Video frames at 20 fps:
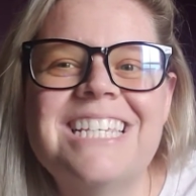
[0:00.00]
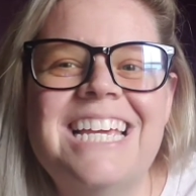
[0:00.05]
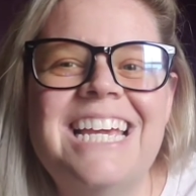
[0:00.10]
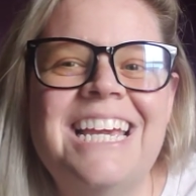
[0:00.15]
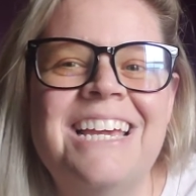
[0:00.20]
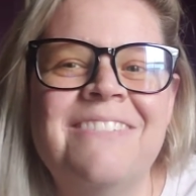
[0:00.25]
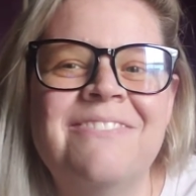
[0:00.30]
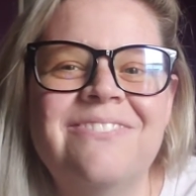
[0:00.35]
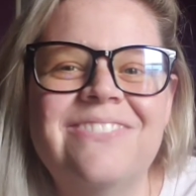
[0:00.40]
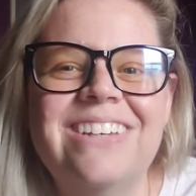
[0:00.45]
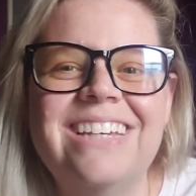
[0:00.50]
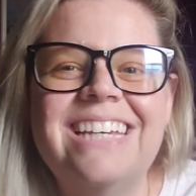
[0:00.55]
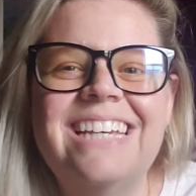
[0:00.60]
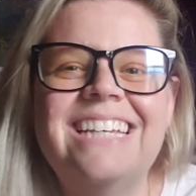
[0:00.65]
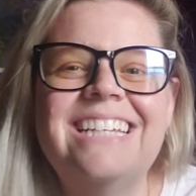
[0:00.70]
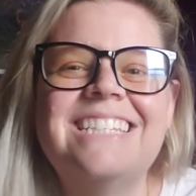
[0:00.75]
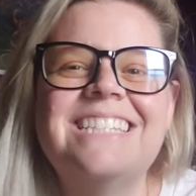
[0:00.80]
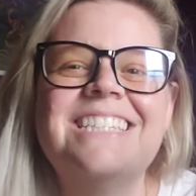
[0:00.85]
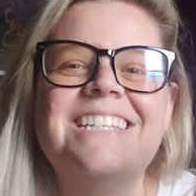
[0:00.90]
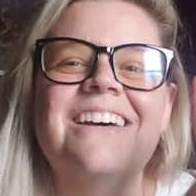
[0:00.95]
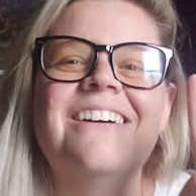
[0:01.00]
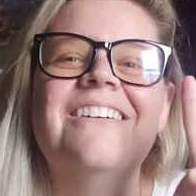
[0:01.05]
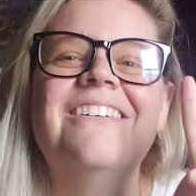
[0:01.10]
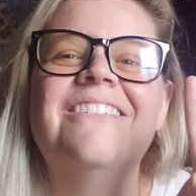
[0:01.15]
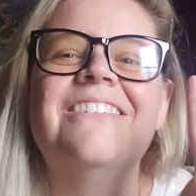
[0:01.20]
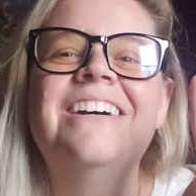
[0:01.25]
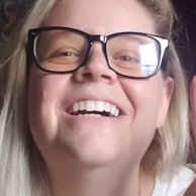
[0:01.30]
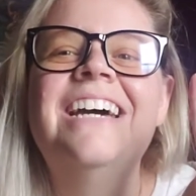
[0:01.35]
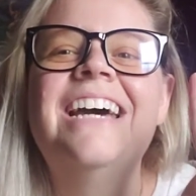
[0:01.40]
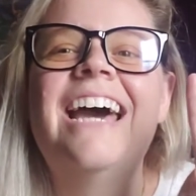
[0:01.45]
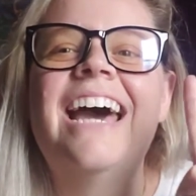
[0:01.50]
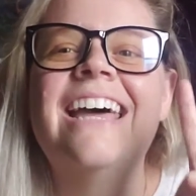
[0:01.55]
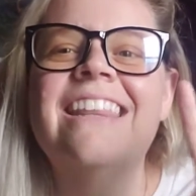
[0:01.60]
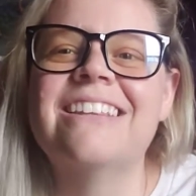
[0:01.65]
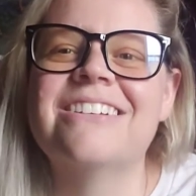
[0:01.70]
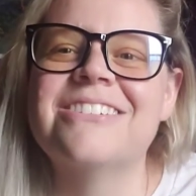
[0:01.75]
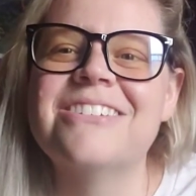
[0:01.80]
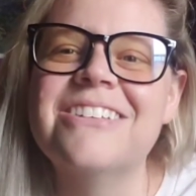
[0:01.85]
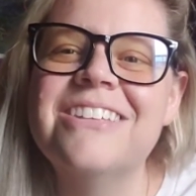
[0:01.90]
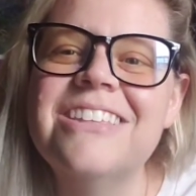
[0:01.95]
team so and
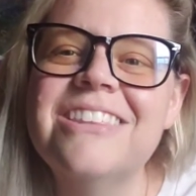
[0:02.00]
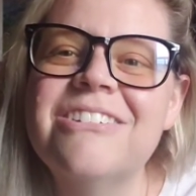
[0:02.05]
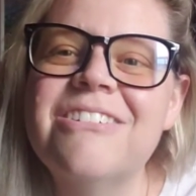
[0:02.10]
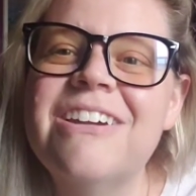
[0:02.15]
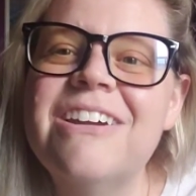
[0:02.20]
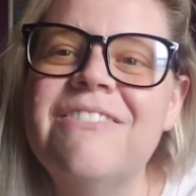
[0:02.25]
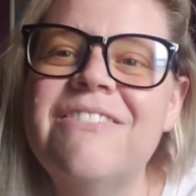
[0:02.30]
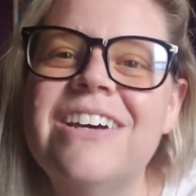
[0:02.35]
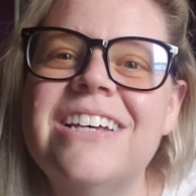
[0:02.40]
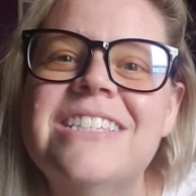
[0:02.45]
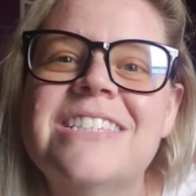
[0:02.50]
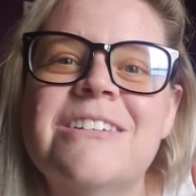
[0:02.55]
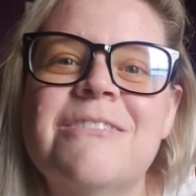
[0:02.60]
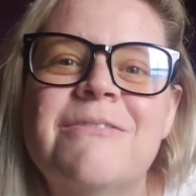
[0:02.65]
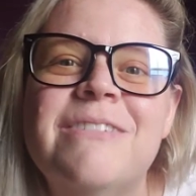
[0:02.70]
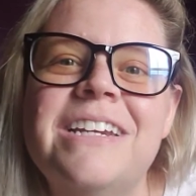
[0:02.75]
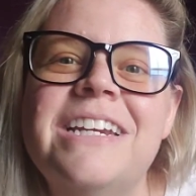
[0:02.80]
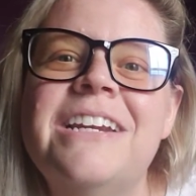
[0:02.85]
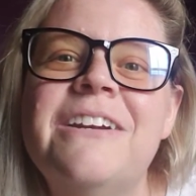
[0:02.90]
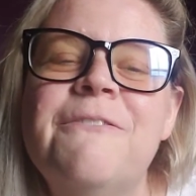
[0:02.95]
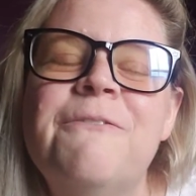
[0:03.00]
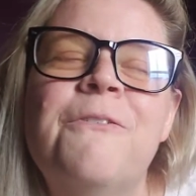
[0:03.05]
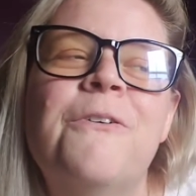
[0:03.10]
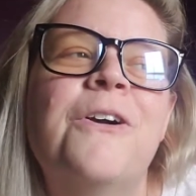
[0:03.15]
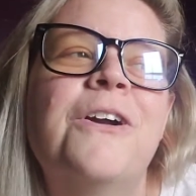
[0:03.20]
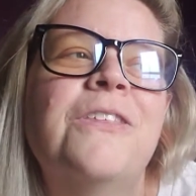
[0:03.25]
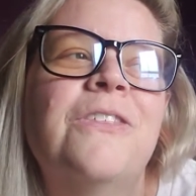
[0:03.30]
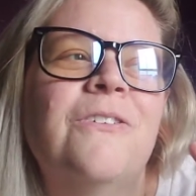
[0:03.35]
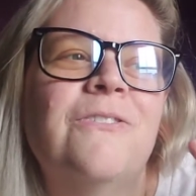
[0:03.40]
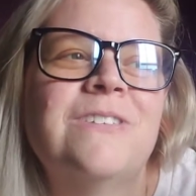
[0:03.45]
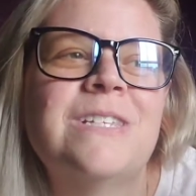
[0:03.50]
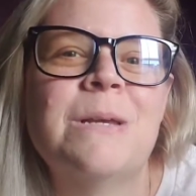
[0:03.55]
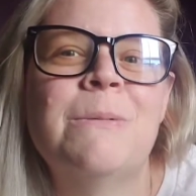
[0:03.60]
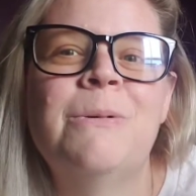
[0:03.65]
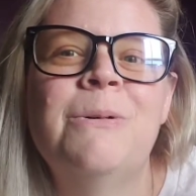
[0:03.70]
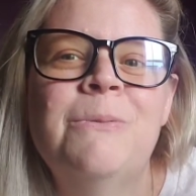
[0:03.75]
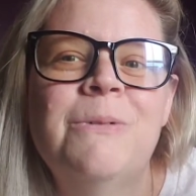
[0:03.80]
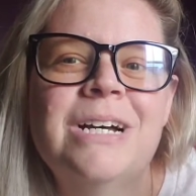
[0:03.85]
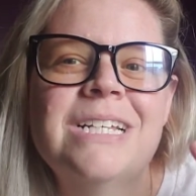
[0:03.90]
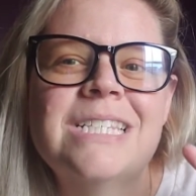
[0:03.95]
there's only three of us so we need a fourth if
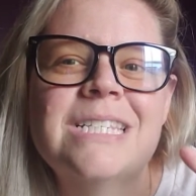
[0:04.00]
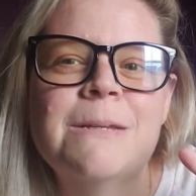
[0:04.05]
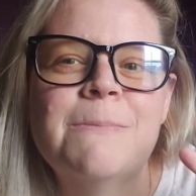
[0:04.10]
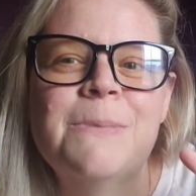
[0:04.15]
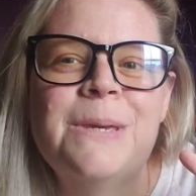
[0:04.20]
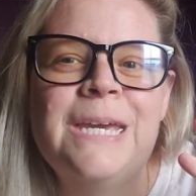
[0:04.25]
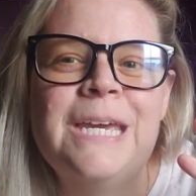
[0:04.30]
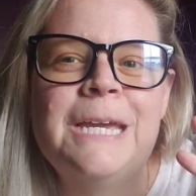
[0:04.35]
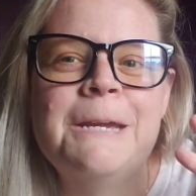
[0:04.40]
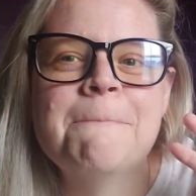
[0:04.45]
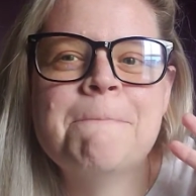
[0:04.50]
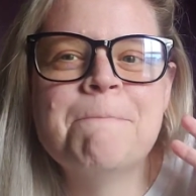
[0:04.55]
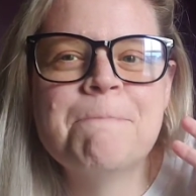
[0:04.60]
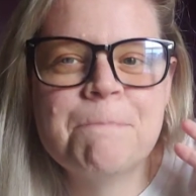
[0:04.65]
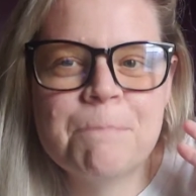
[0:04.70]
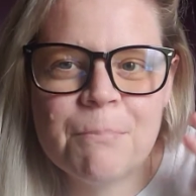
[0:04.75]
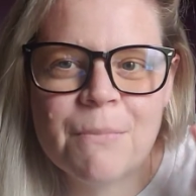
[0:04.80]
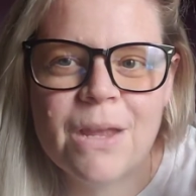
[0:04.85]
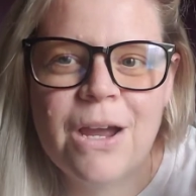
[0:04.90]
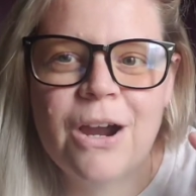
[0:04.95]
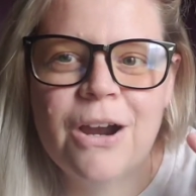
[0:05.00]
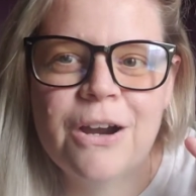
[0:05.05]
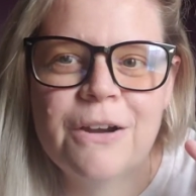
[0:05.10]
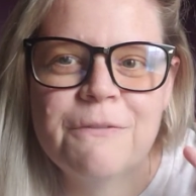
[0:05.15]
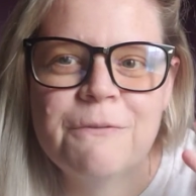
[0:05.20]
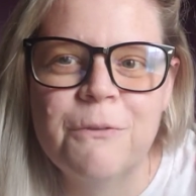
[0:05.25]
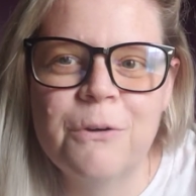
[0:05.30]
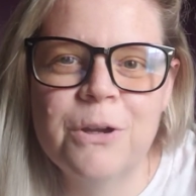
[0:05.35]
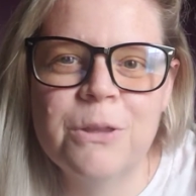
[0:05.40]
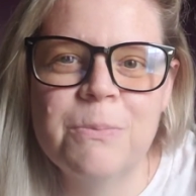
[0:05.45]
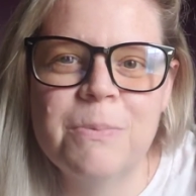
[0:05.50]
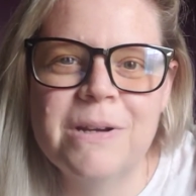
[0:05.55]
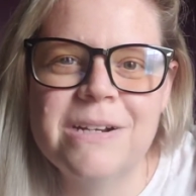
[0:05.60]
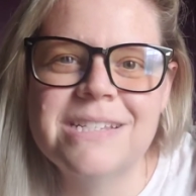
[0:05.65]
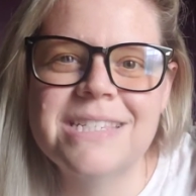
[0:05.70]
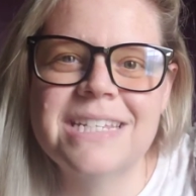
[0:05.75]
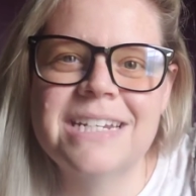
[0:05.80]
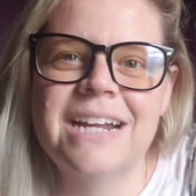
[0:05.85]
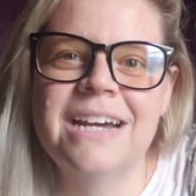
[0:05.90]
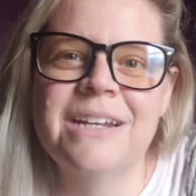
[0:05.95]
someone wants to be our fourth
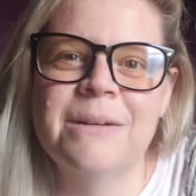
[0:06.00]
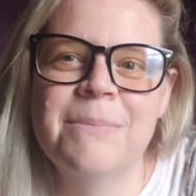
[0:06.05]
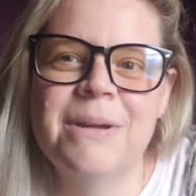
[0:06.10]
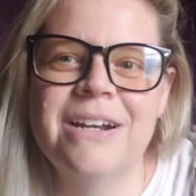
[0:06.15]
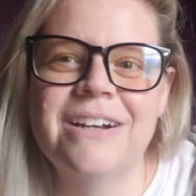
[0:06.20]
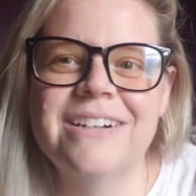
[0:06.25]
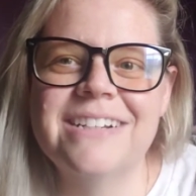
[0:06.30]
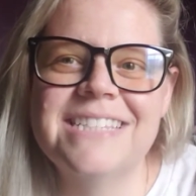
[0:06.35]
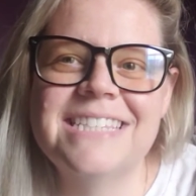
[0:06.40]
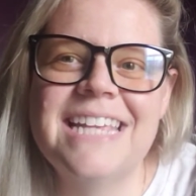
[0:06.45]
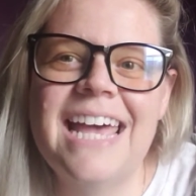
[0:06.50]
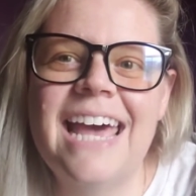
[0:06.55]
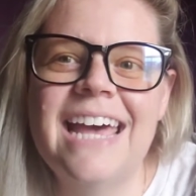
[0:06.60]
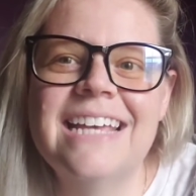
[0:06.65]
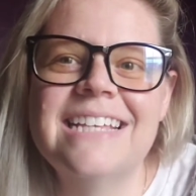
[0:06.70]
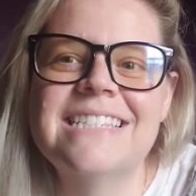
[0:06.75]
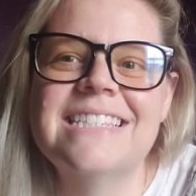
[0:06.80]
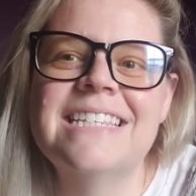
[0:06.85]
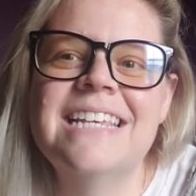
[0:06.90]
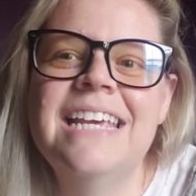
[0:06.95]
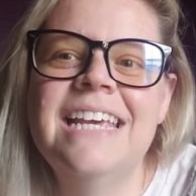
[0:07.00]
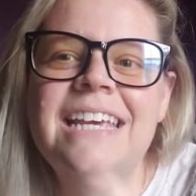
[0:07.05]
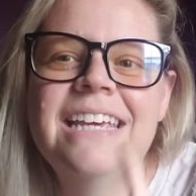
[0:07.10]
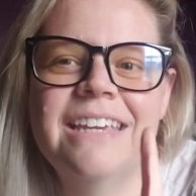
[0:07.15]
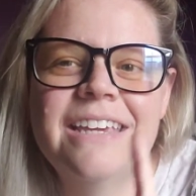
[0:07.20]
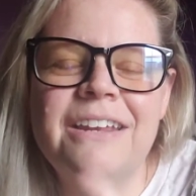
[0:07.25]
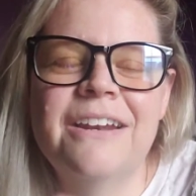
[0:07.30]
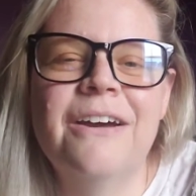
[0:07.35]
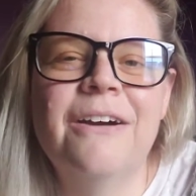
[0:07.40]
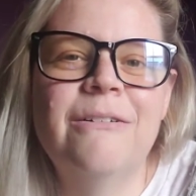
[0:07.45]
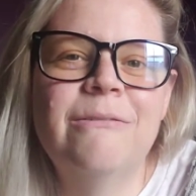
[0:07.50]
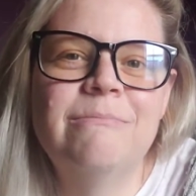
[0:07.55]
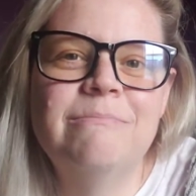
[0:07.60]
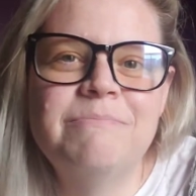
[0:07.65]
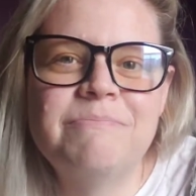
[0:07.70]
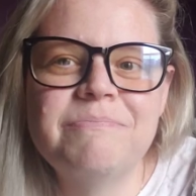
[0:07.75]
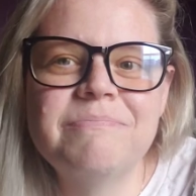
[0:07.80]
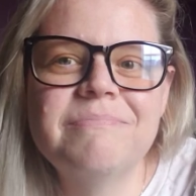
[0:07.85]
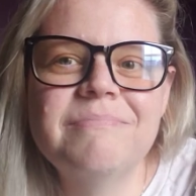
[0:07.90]
person on america says you know